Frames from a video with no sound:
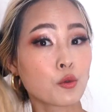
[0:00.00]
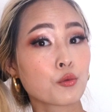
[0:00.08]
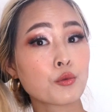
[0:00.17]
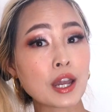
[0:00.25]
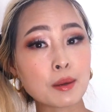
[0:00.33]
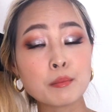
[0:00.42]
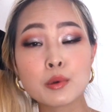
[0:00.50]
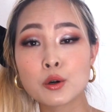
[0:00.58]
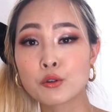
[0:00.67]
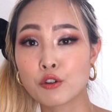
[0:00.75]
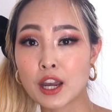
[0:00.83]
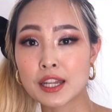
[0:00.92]
a
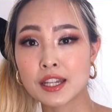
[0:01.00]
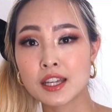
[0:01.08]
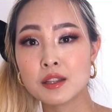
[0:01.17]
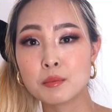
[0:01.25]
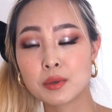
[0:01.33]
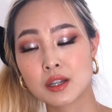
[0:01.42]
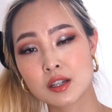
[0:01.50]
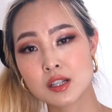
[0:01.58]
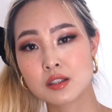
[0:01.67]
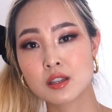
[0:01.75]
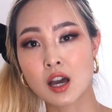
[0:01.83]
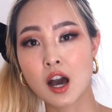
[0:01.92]
rainbow gradient
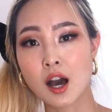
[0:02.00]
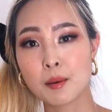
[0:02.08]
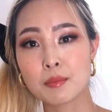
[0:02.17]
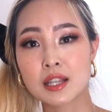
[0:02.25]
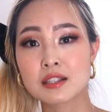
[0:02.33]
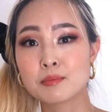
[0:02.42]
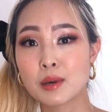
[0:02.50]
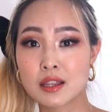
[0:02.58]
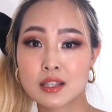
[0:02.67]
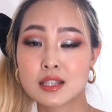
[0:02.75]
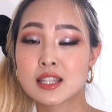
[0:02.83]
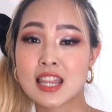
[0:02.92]
because this
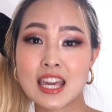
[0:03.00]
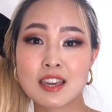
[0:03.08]
month's